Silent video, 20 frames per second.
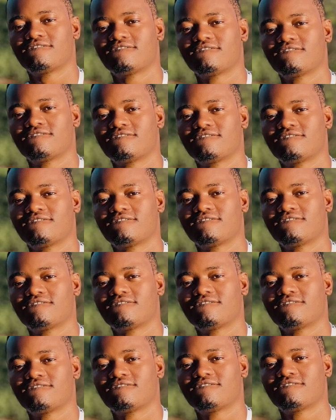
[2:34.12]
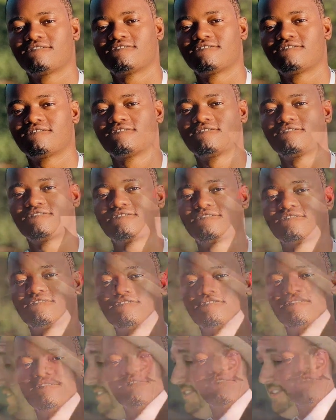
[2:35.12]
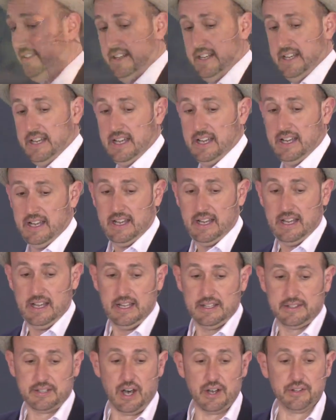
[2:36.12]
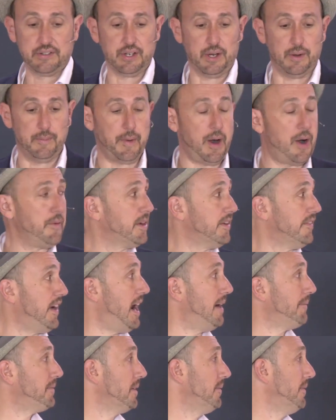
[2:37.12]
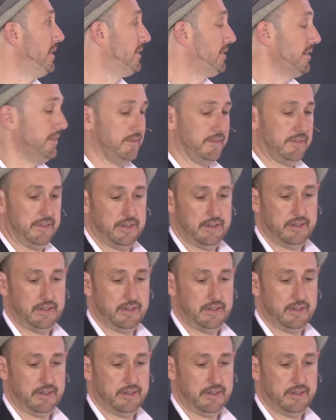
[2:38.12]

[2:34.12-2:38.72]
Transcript: But it's also a rallying cry, it's also a moment of optimism.